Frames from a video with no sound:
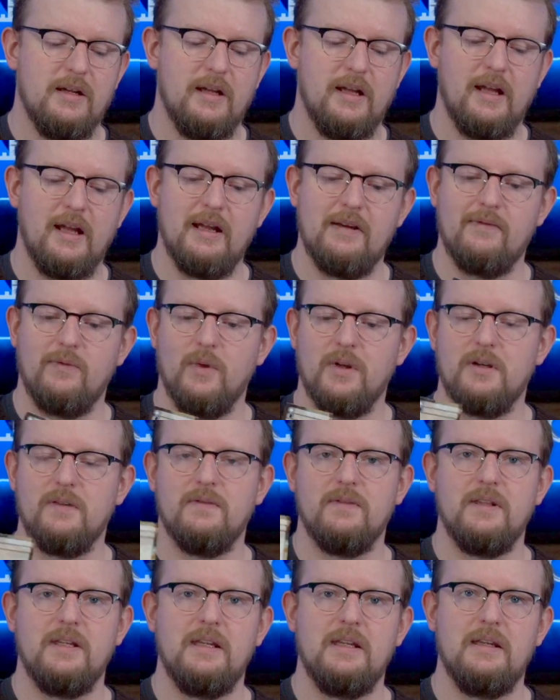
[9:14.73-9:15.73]
I have one
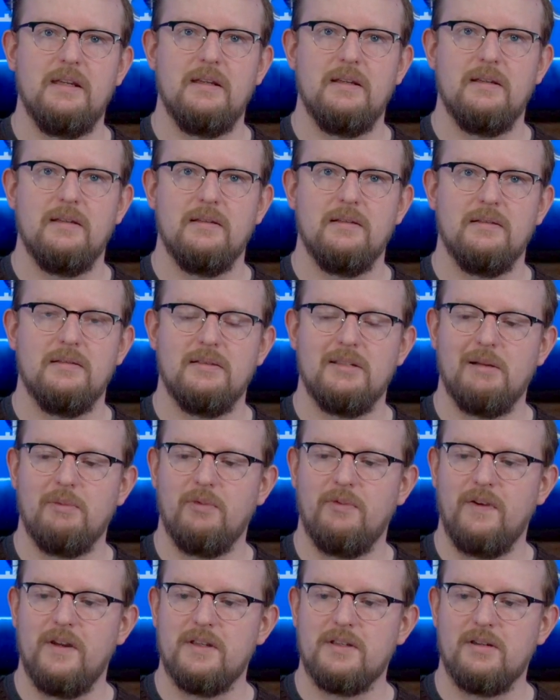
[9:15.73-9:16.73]
of the
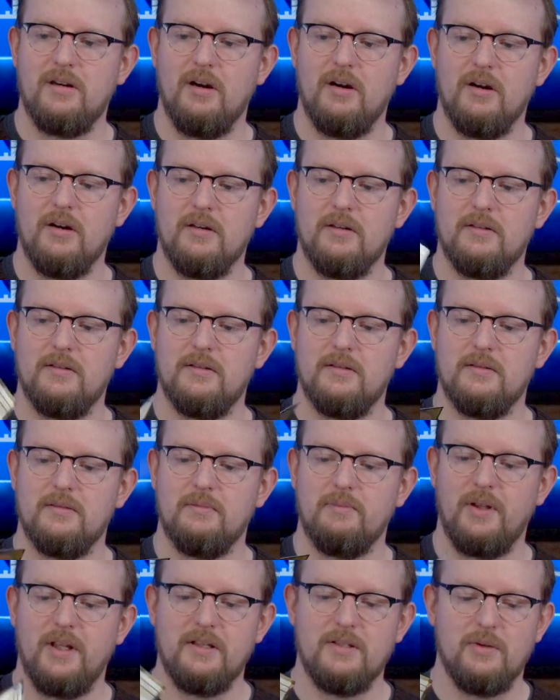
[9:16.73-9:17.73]
double face card
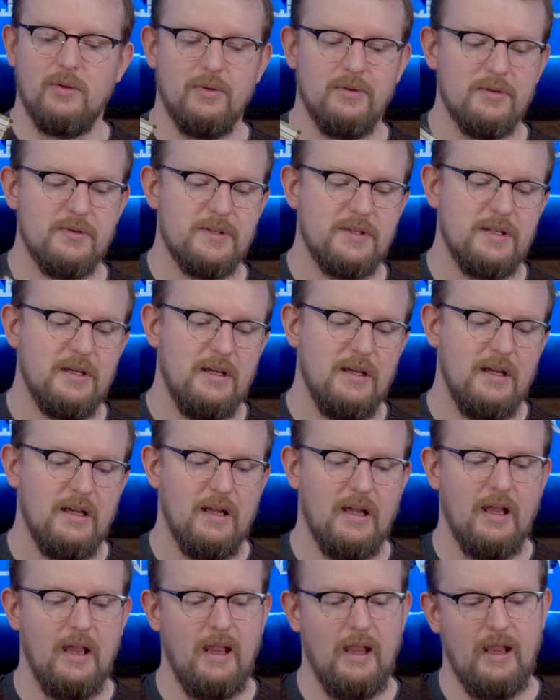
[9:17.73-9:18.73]
placeholders
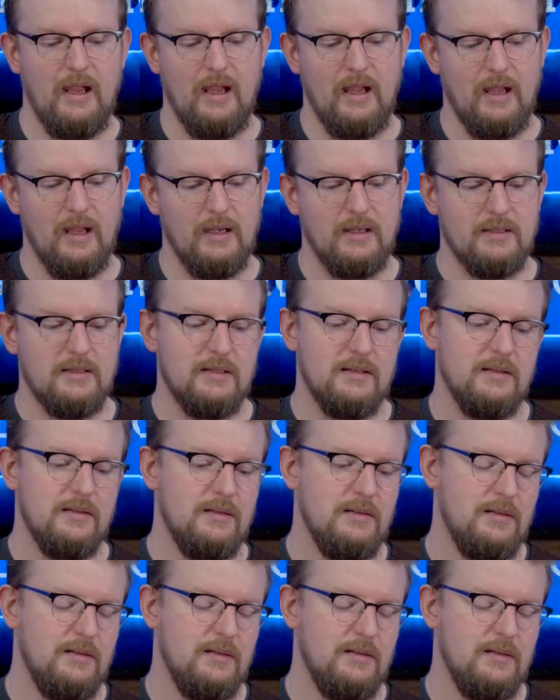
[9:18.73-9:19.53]
and